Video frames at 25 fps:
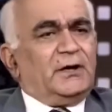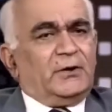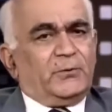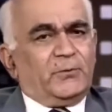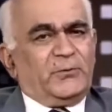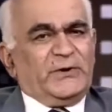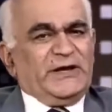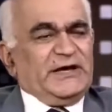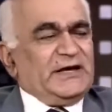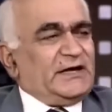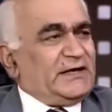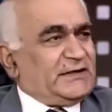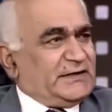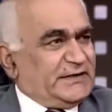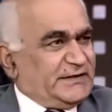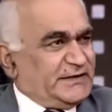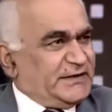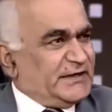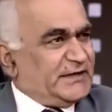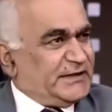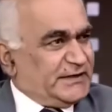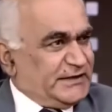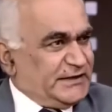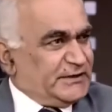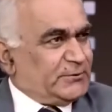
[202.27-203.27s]
We are
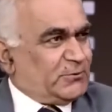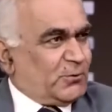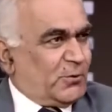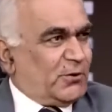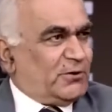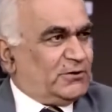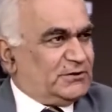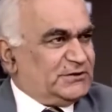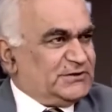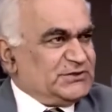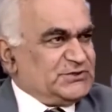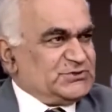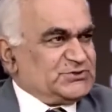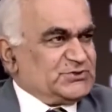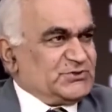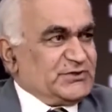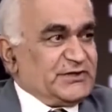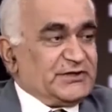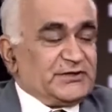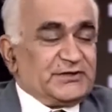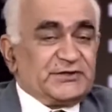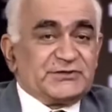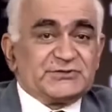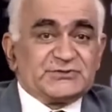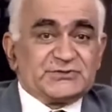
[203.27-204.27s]
adhering to all these
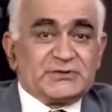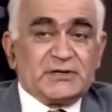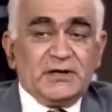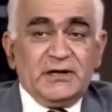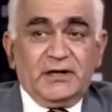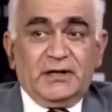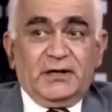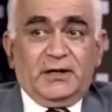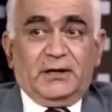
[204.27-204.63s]
treaties.